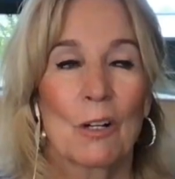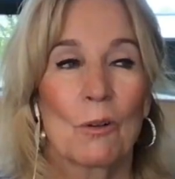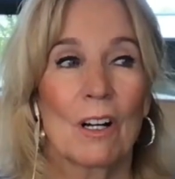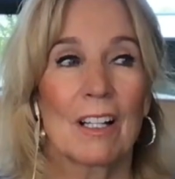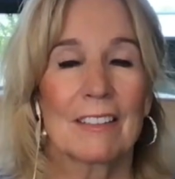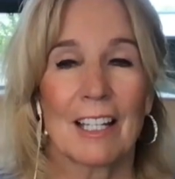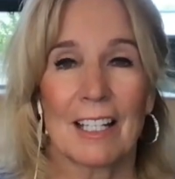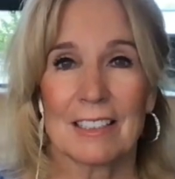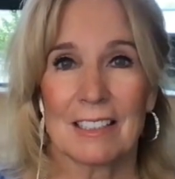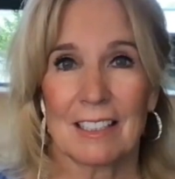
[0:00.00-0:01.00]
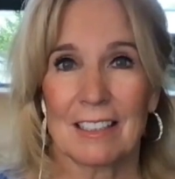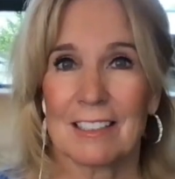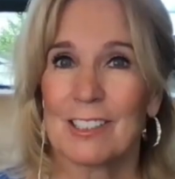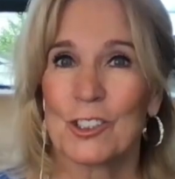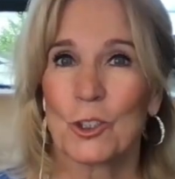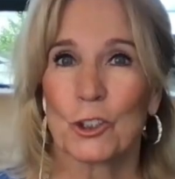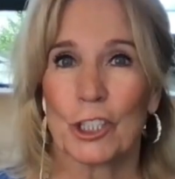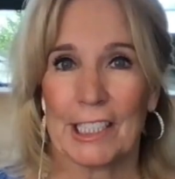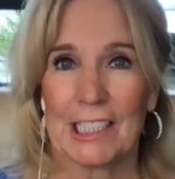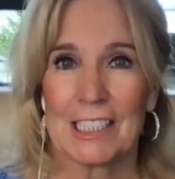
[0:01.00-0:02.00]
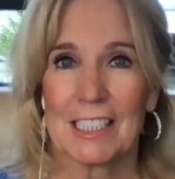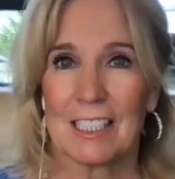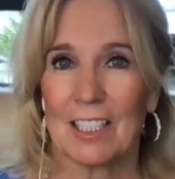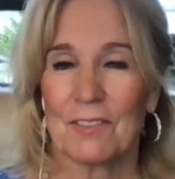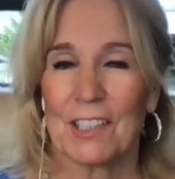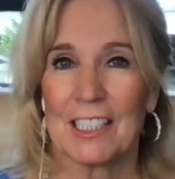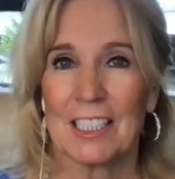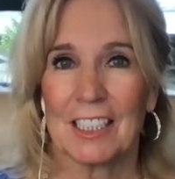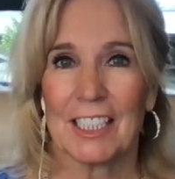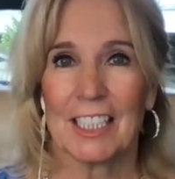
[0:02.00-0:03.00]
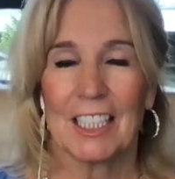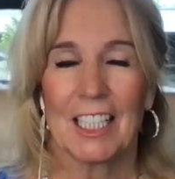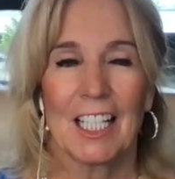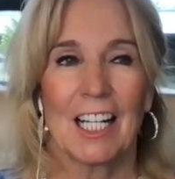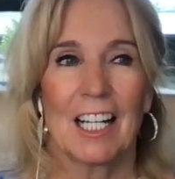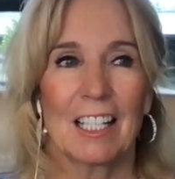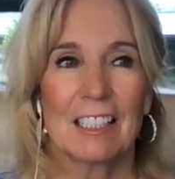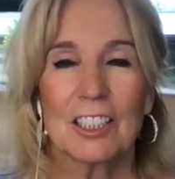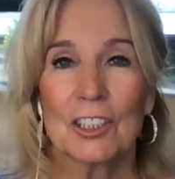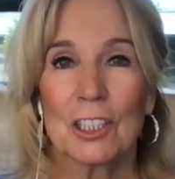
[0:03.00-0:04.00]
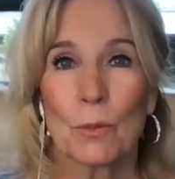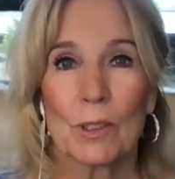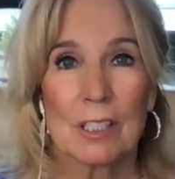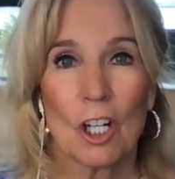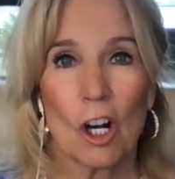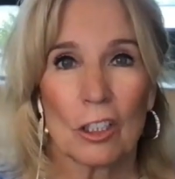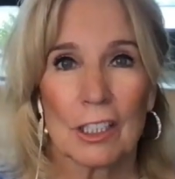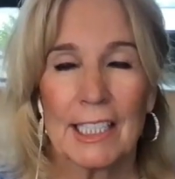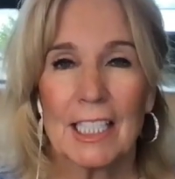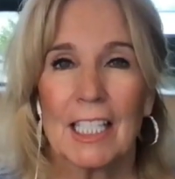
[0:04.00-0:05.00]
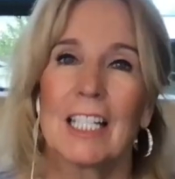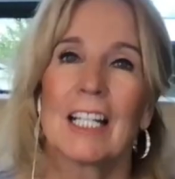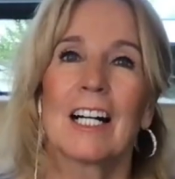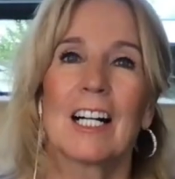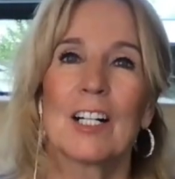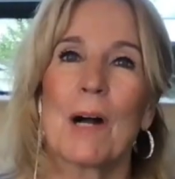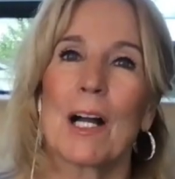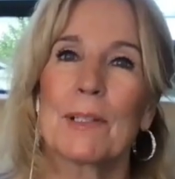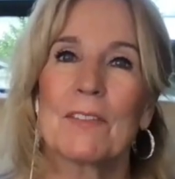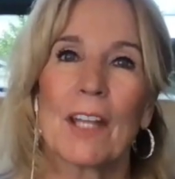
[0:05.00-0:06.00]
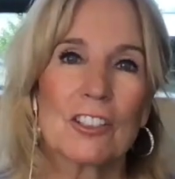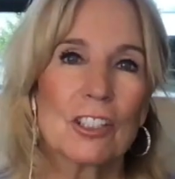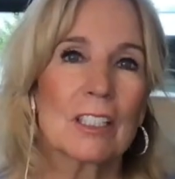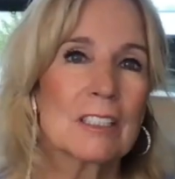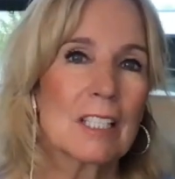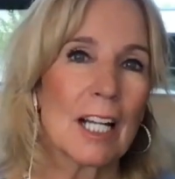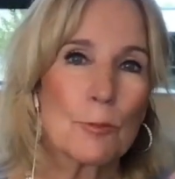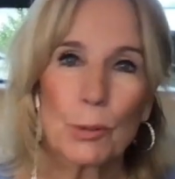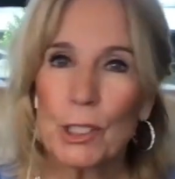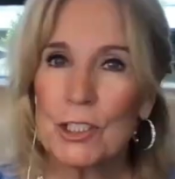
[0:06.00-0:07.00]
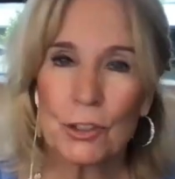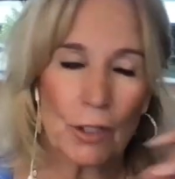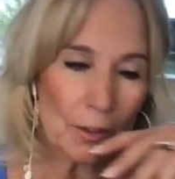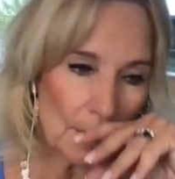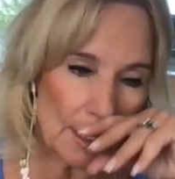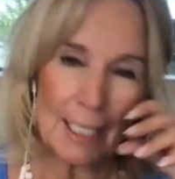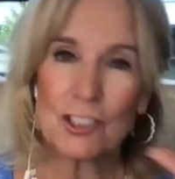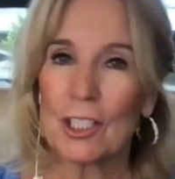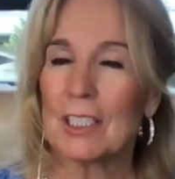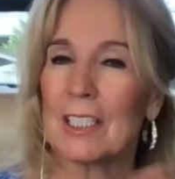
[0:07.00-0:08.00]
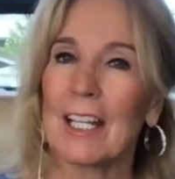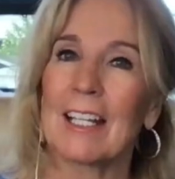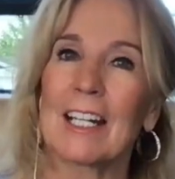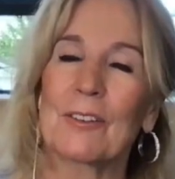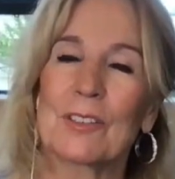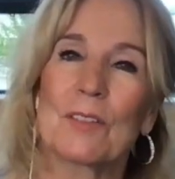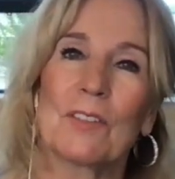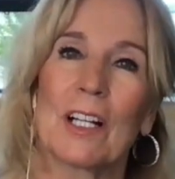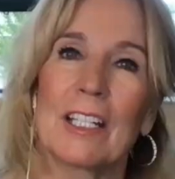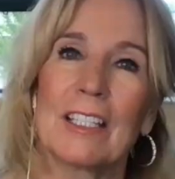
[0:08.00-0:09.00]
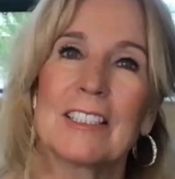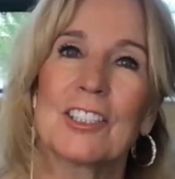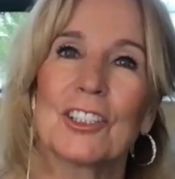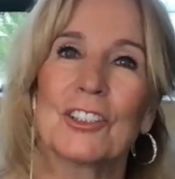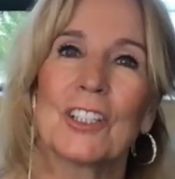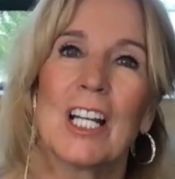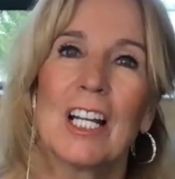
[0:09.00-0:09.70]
Well, that's a story in itself, I tell you. Clearly was a calling. I'm an evangelist and I preach around the nation, and I was invited to